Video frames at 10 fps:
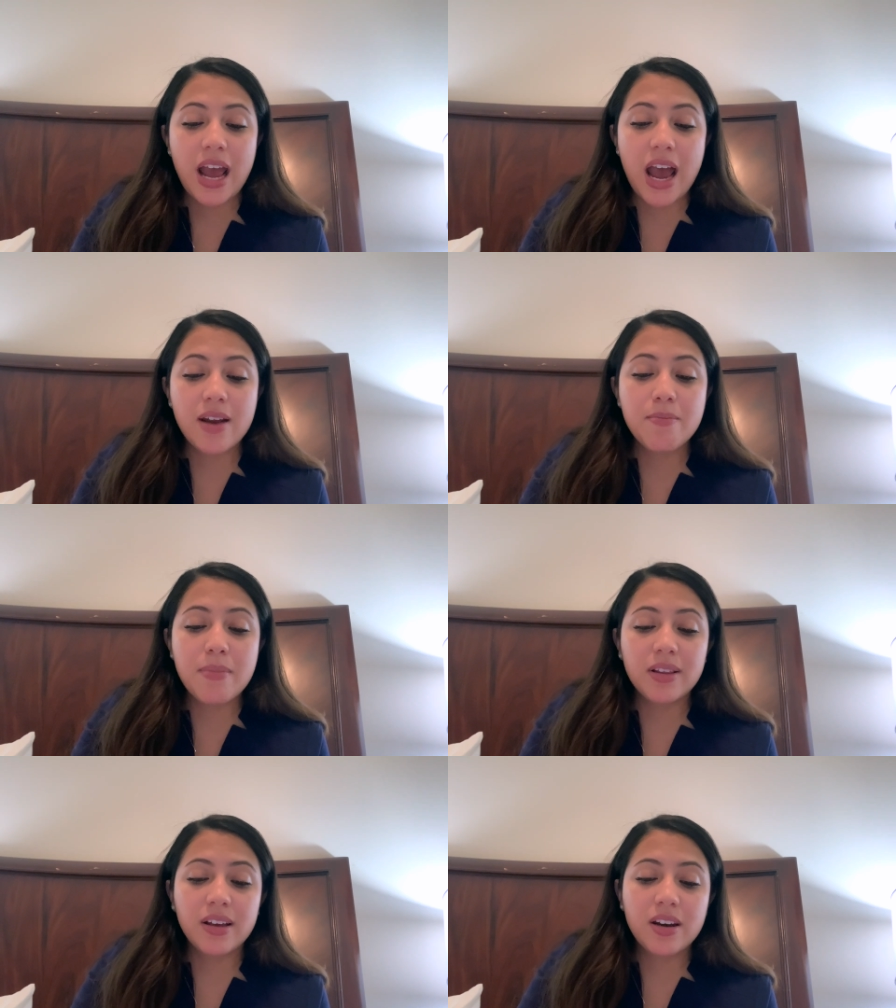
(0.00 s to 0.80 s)
And
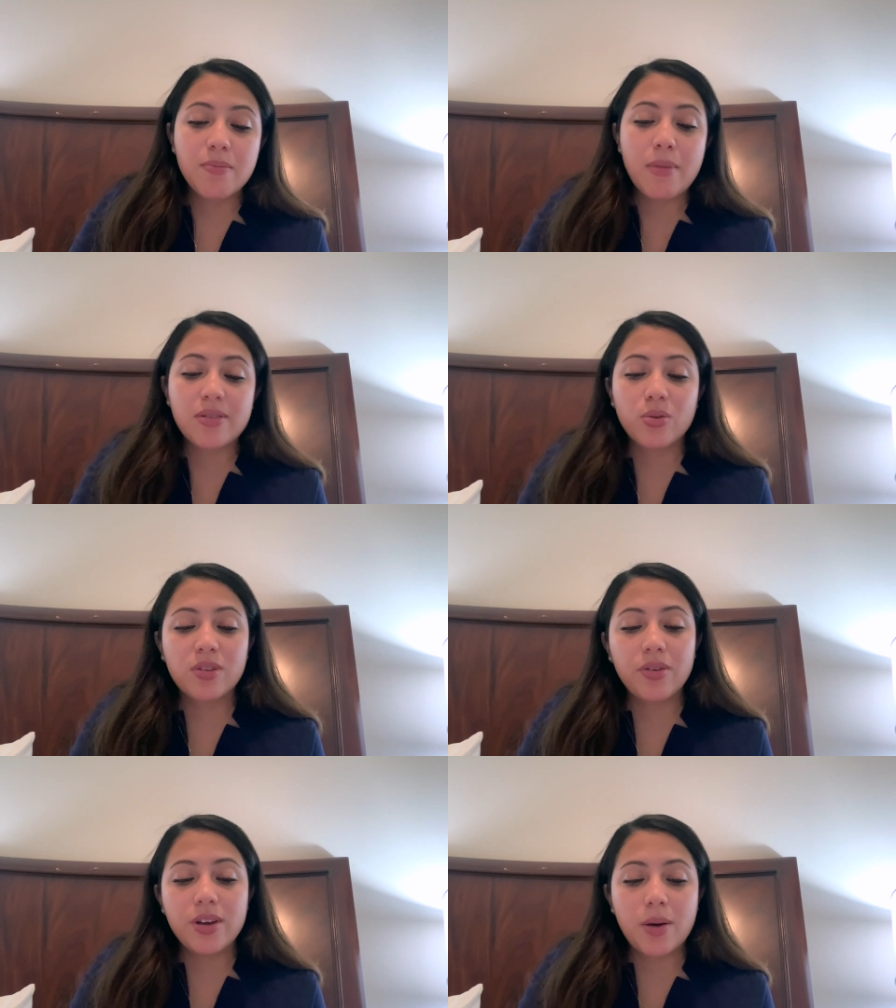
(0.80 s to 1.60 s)
malignant
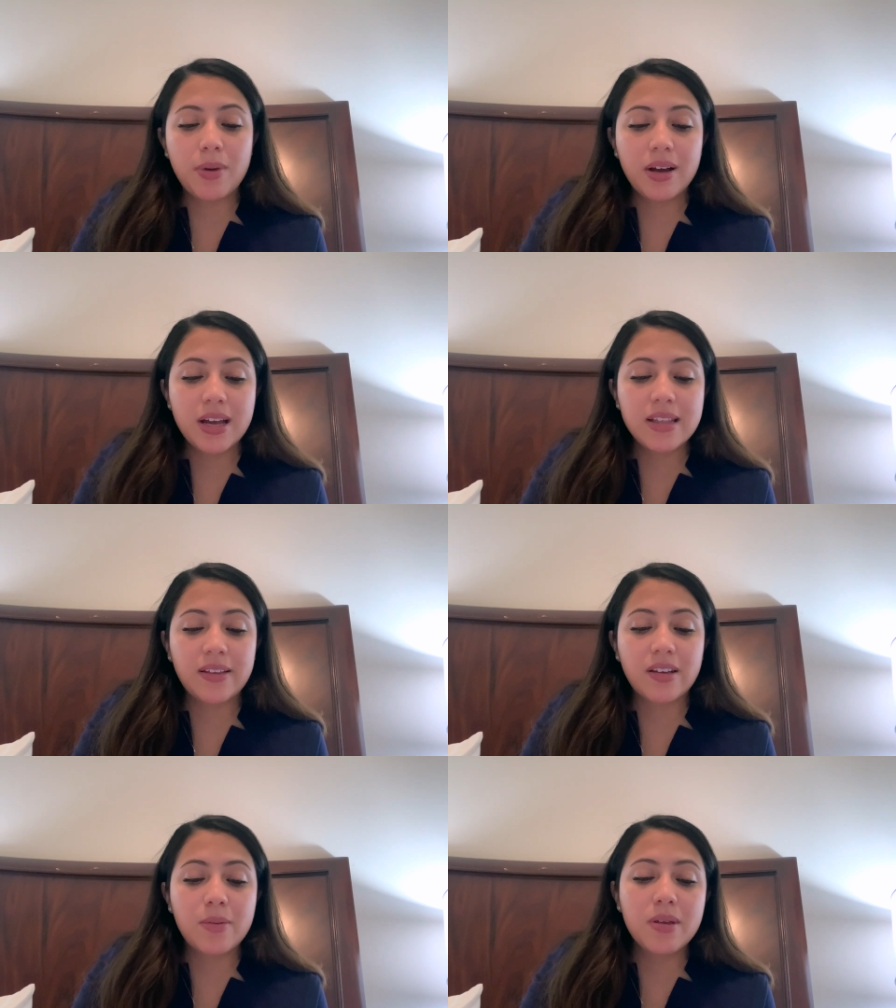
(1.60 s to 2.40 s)
mesothelioma, and
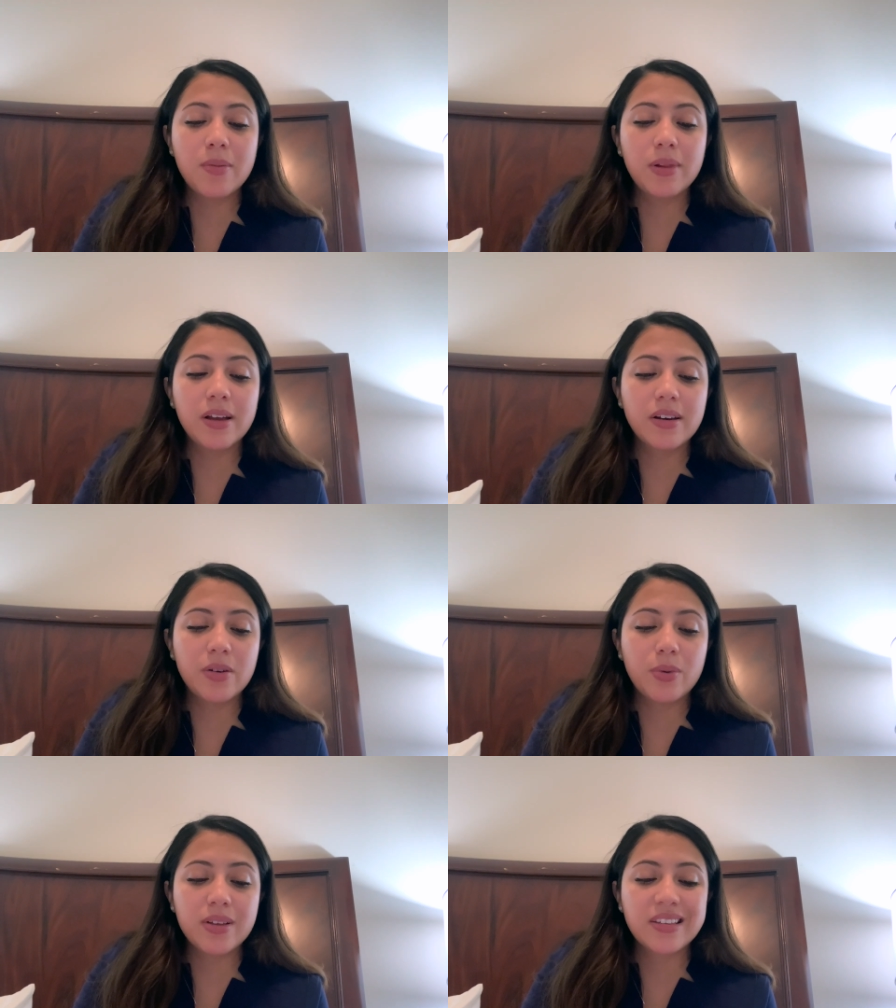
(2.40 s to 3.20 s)
that's going to be the malignant
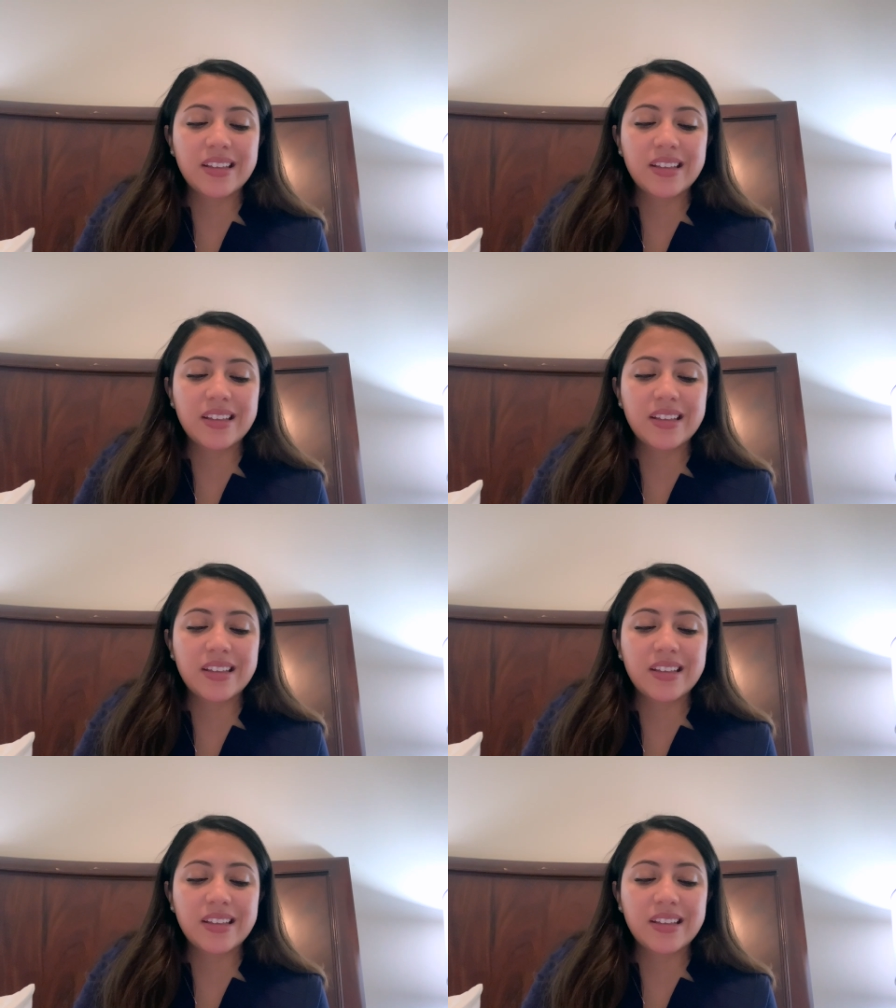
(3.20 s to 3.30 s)
risk.